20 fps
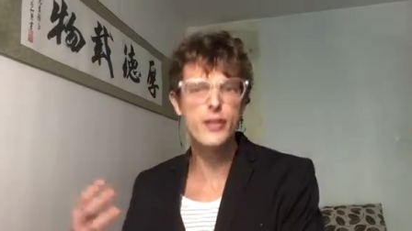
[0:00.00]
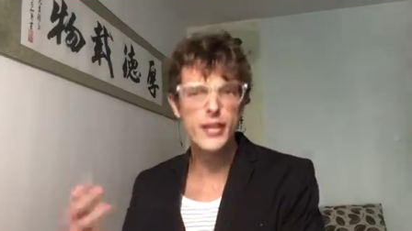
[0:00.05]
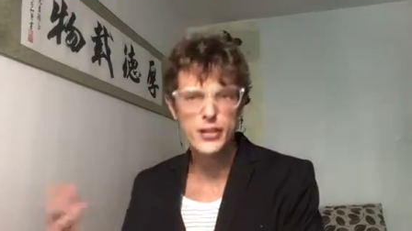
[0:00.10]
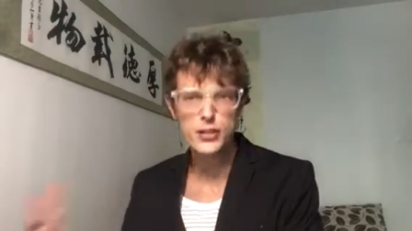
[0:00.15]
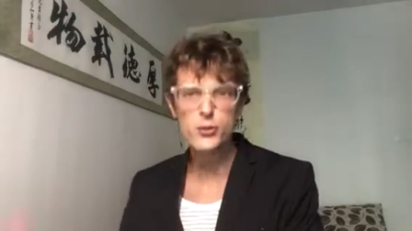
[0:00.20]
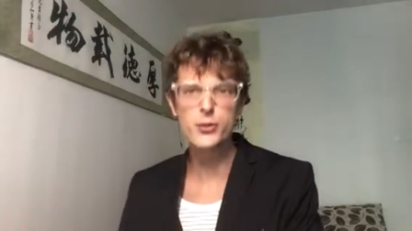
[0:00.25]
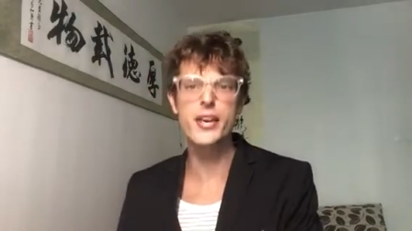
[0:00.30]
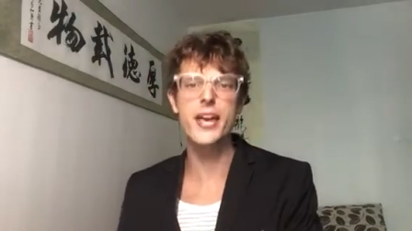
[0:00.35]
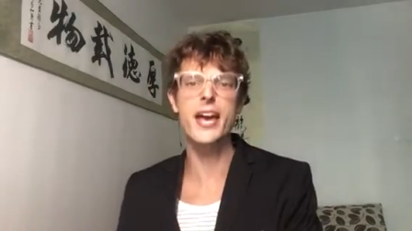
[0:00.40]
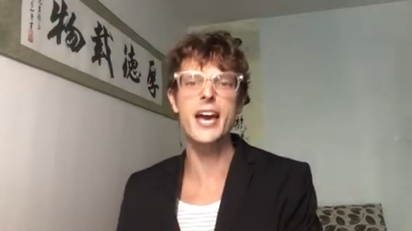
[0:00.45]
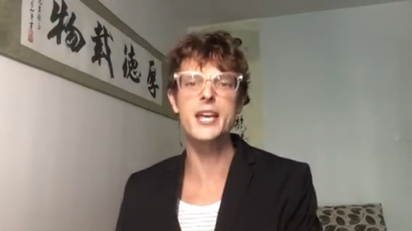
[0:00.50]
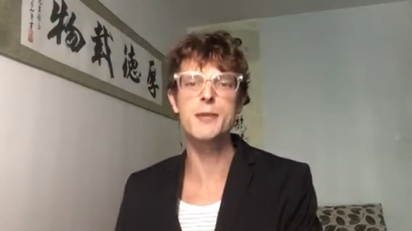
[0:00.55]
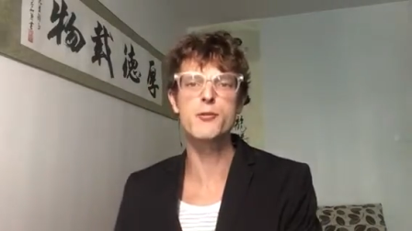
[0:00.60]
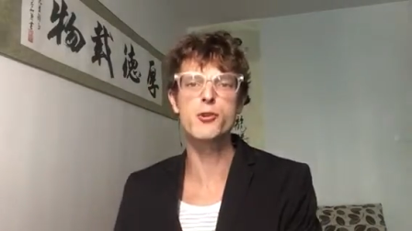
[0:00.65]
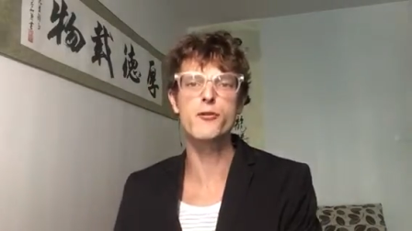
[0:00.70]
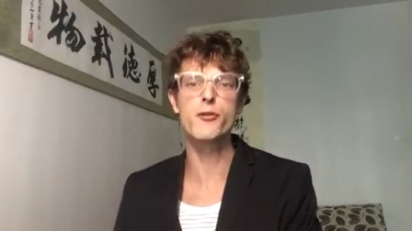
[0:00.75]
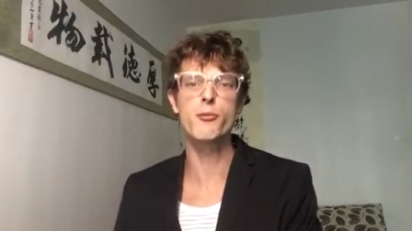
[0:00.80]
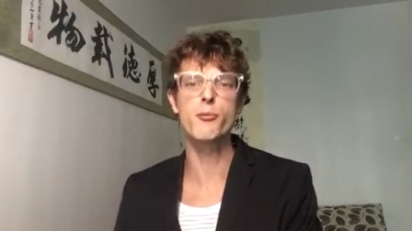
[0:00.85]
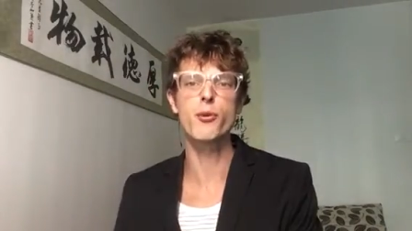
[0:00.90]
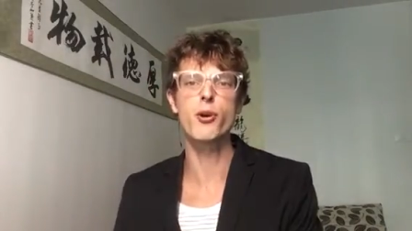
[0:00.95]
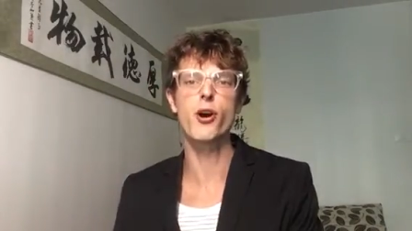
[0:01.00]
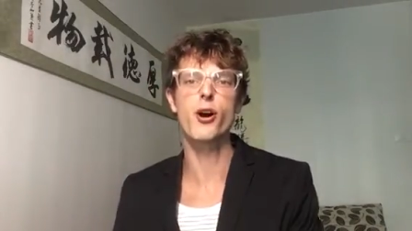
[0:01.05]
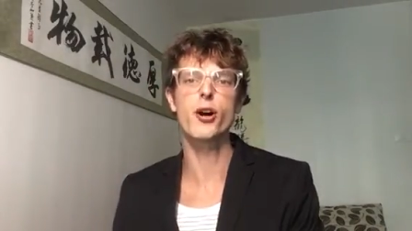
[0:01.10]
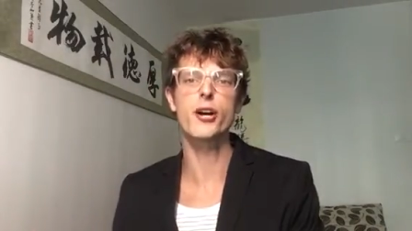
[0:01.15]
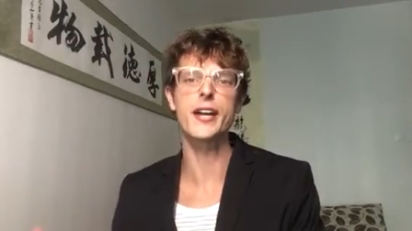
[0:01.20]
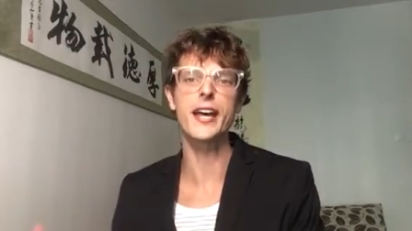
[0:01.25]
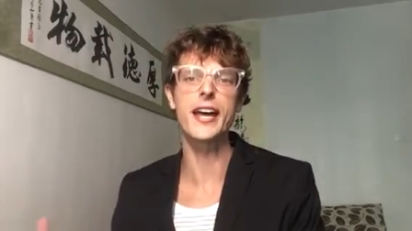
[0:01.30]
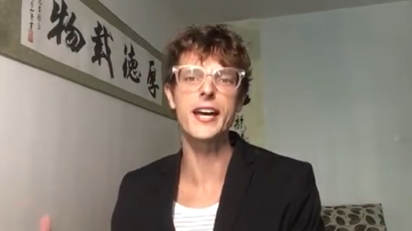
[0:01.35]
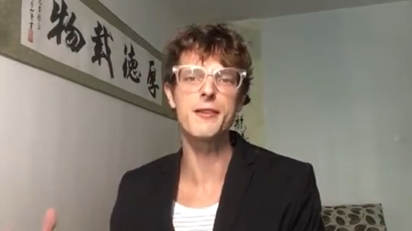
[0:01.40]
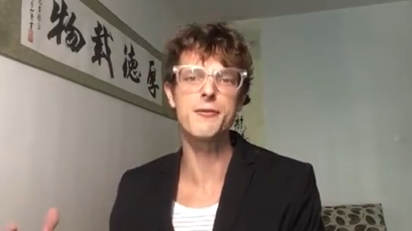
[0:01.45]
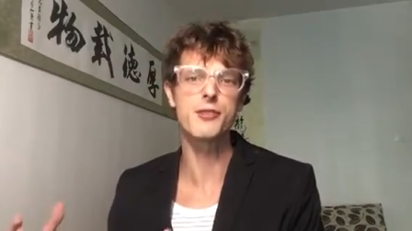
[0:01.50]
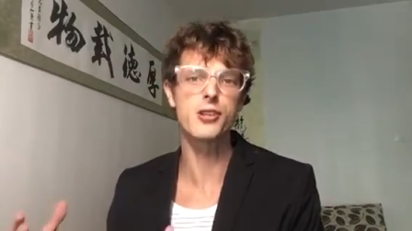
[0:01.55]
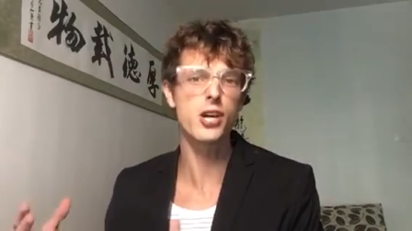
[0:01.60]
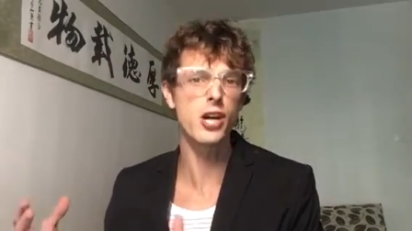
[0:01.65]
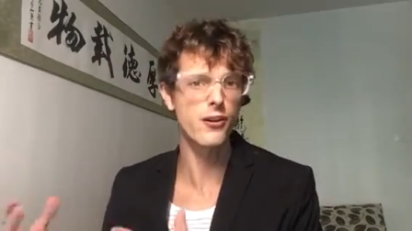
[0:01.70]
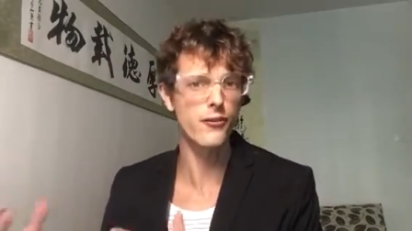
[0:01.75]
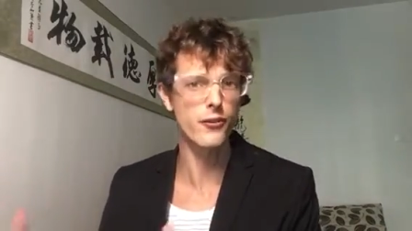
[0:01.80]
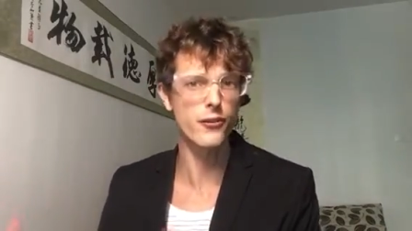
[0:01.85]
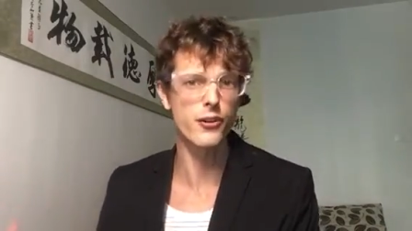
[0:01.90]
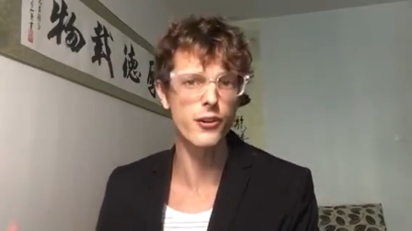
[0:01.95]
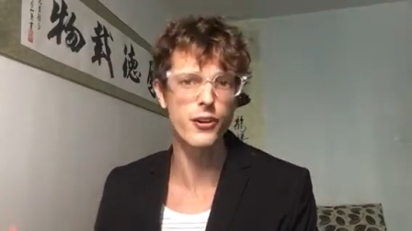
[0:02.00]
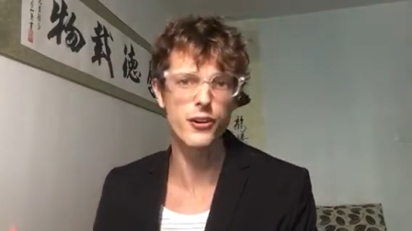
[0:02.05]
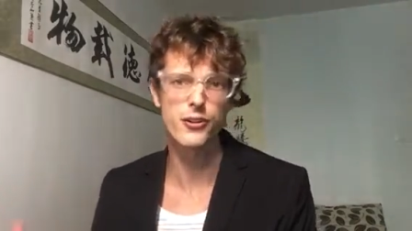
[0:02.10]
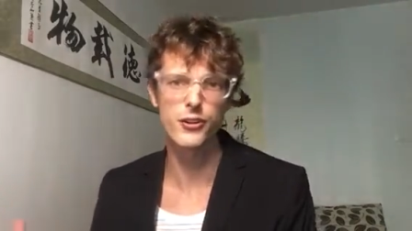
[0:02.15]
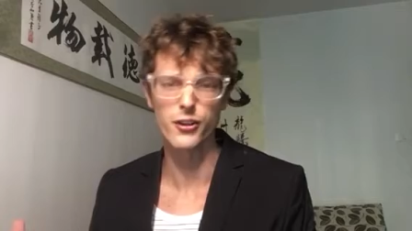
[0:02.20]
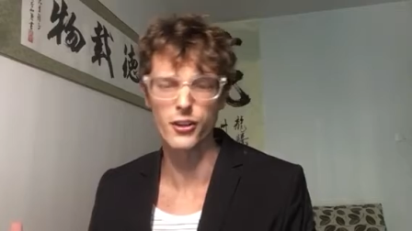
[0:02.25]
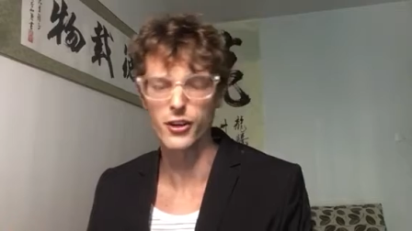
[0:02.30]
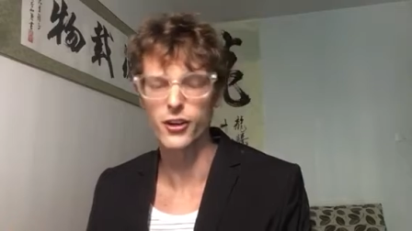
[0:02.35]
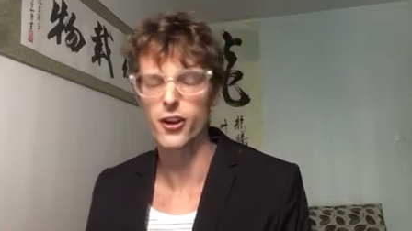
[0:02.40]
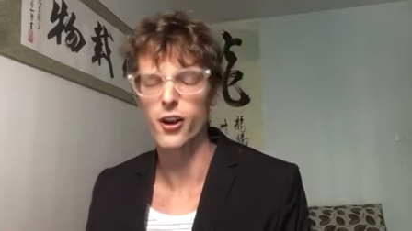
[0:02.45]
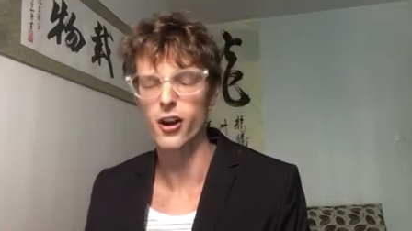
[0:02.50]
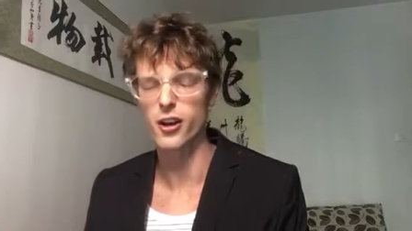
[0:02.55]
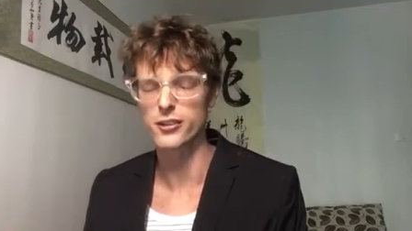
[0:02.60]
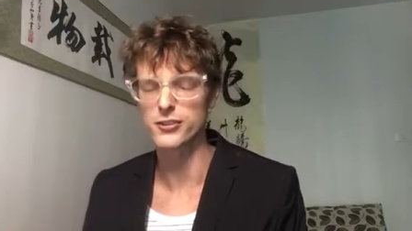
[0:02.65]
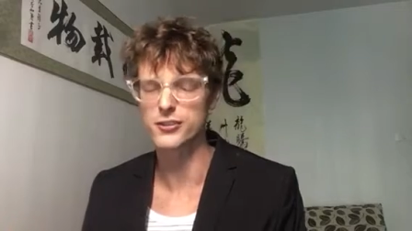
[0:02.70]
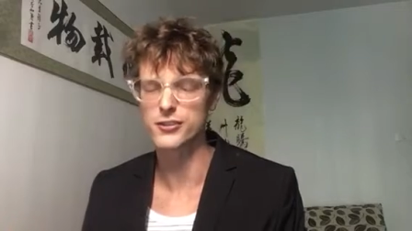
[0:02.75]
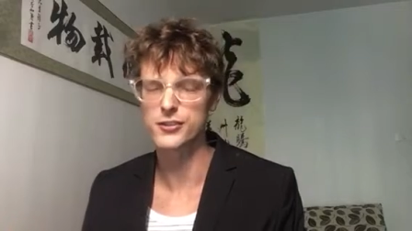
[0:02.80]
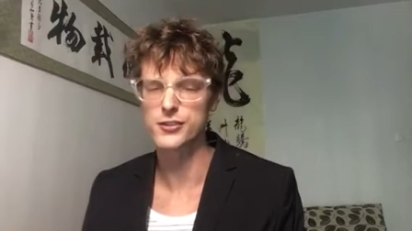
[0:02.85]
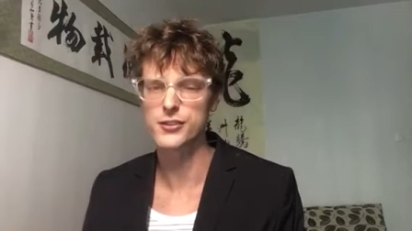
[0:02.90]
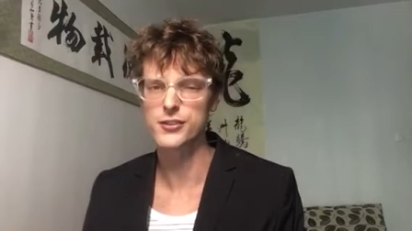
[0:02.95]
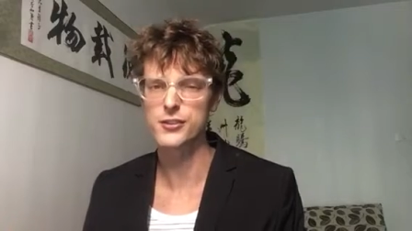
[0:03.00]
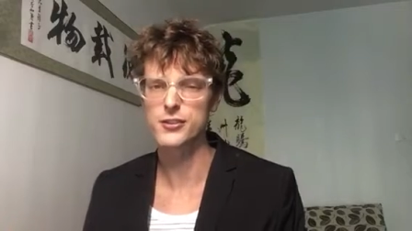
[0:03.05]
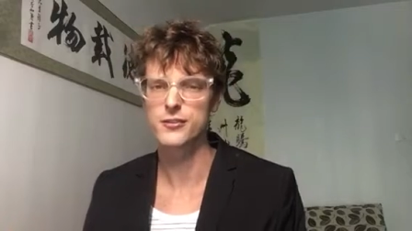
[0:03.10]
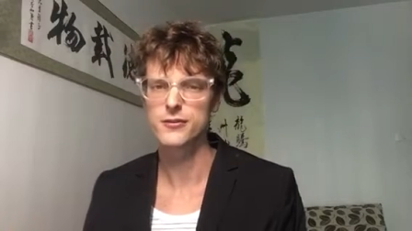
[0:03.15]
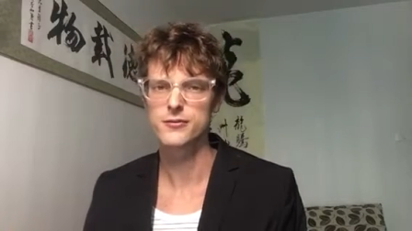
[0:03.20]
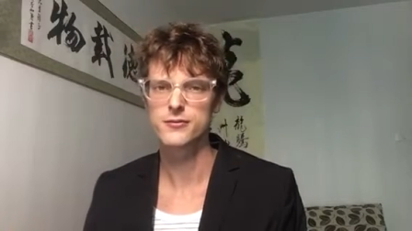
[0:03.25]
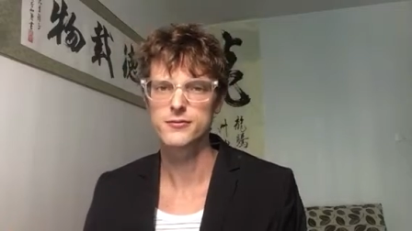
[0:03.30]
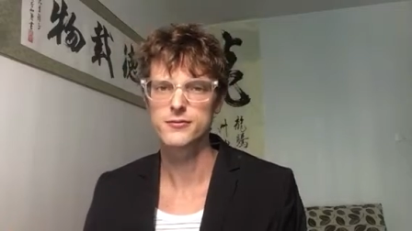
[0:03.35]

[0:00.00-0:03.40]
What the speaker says: that you can move abroad and cover your costs.